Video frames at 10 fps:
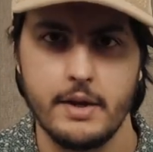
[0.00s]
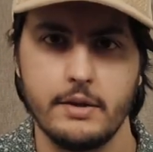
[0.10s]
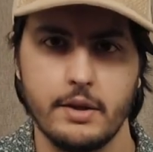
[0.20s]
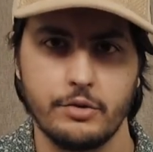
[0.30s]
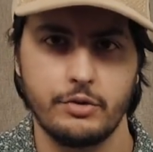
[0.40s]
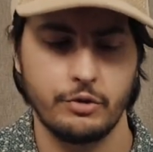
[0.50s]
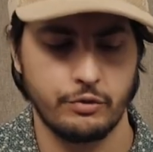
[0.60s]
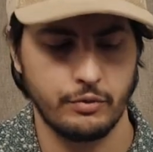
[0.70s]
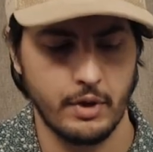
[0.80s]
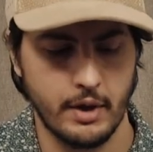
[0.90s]
he does
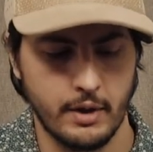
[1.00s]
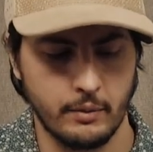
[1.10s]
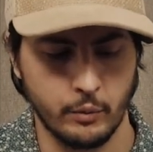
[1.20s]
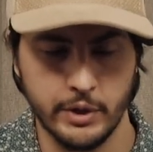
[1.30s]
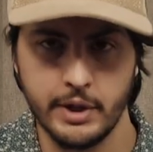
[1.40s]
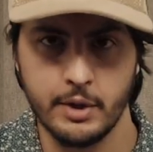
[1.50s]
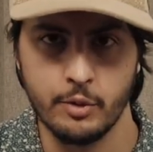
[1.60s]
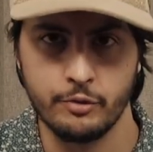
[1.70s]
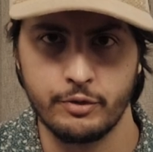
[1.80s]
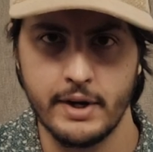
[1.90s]
this really
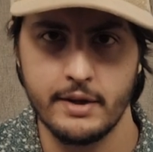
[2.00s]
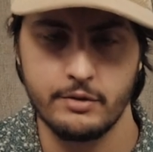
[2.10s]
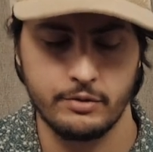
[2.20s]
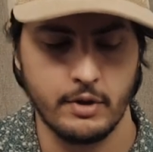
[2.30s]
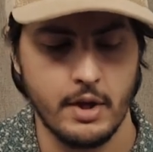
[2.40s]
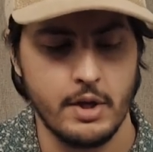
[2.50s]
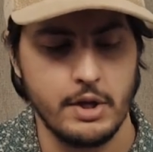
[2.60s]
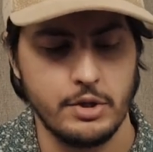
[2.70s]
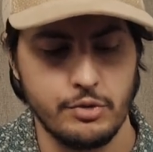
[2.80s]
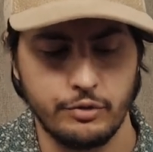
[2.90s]
cool phrase
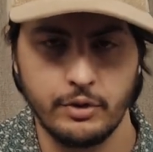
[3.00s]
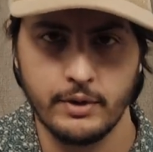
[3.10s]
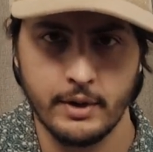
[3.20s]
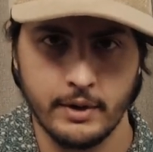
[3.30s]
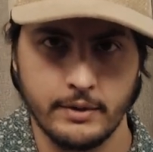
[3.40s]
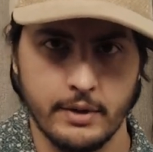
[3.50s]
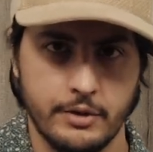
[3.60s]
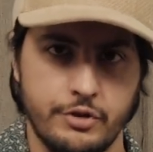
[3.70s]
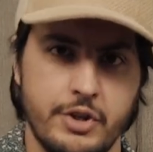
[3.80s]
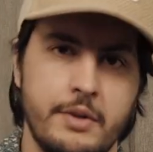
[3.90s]
using
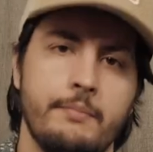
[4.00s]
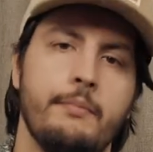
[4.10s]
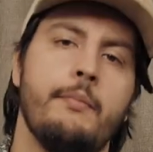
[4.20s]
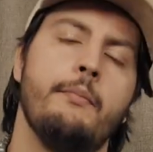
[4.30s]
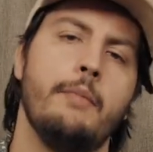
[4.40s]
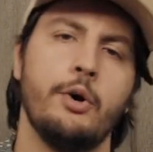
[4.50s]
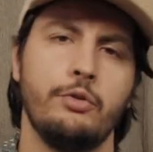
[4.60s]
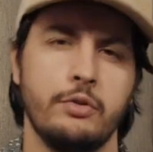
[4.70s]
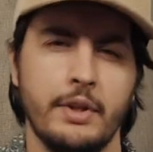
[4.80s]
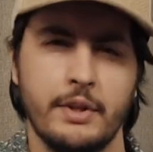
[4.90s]
the G,
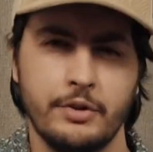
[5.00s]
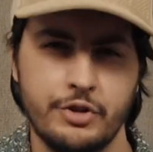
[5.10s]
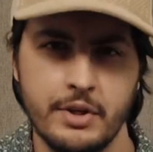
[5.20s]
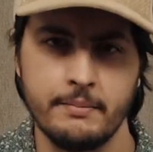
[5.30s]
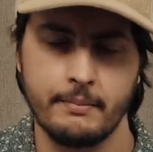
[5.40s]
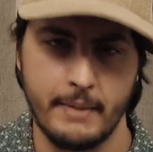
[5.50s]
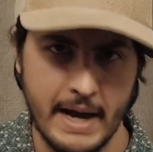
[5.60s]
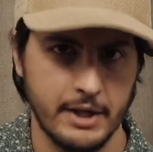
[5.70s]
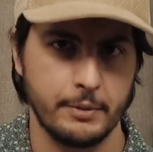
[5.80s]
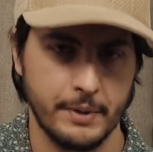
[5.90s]
mostly the G
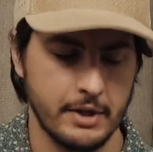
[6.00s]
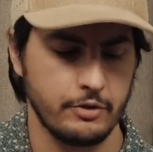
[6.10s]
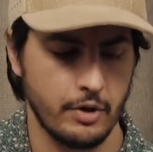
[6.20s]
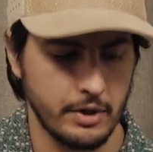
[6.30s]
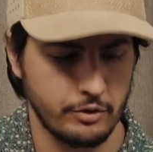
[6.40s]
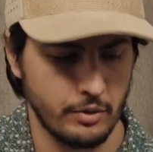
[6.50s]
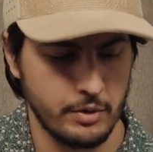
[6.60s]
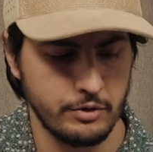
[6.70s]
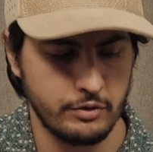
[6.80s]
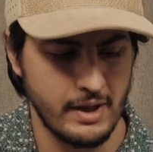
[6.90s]
minor pentatonic. So
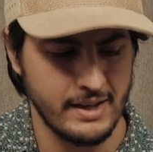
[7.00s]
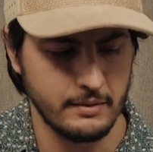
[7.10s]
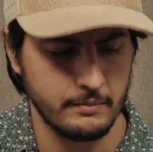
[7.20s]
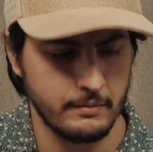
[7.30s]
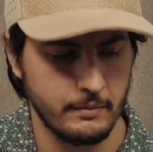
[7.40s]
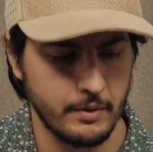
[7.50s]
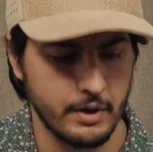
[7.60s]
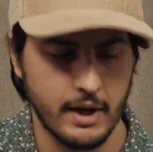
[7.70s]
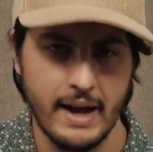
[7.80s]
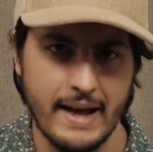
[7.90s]
he's
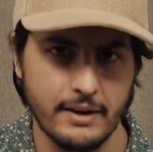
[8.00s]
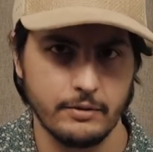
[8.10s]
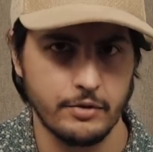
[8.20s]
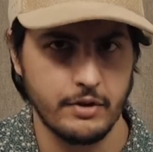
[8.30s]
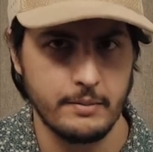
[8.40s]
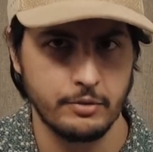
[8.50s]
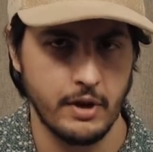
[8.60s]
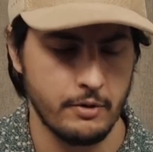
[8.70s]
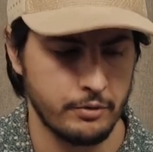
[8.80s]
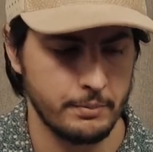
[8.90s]
syncing kind of the same
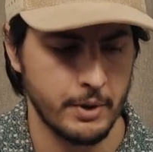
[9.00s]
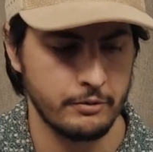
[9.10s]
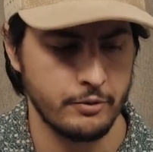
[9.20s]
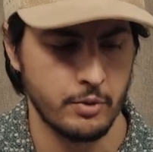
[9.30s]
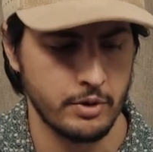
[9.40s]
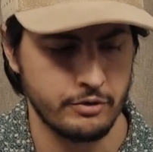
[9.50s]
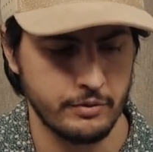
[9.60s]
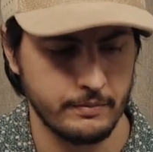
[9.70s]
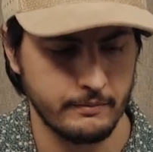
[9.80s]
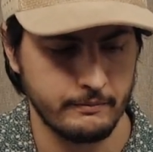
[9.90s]
scale for both chords. But